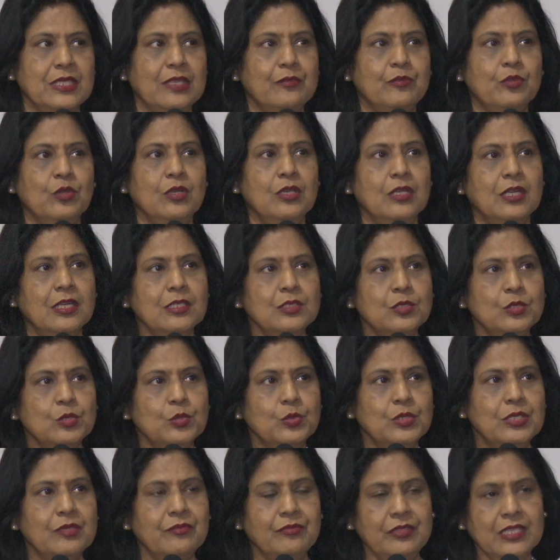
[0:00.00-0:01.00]
If you learn to
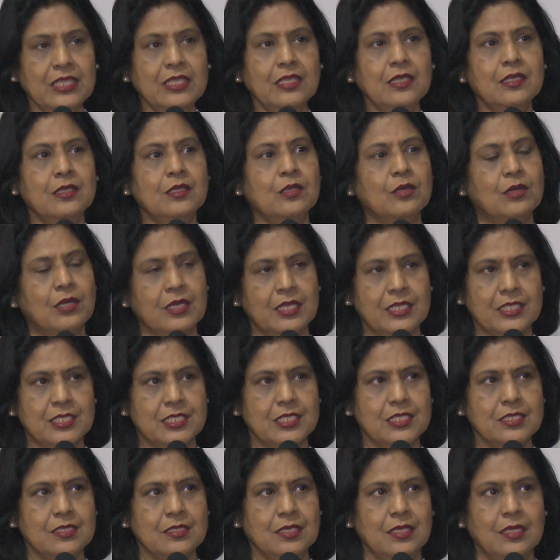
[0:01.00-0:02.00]
do it, we in
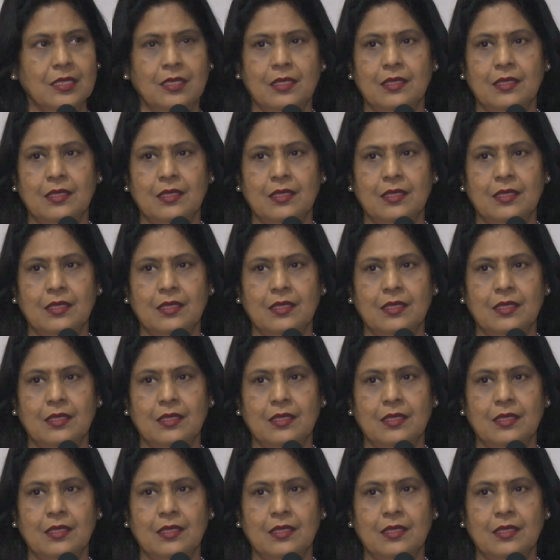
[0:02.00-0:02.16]
colleges,